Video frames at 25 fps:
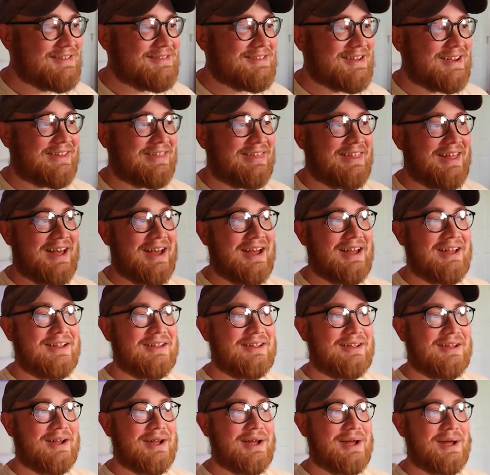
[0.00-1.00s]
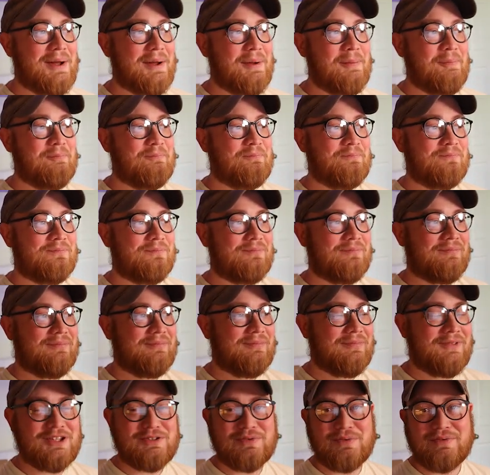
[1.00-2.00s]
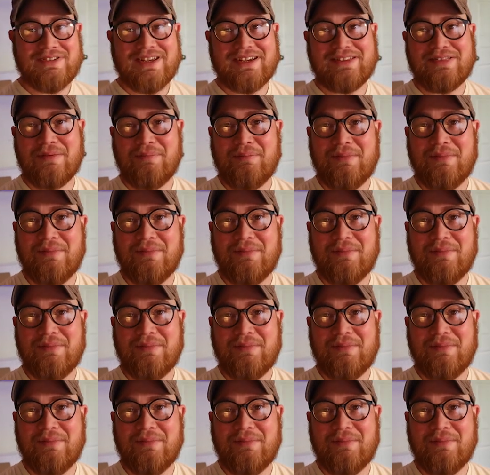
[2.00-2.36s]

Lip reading: is like that, this one's like the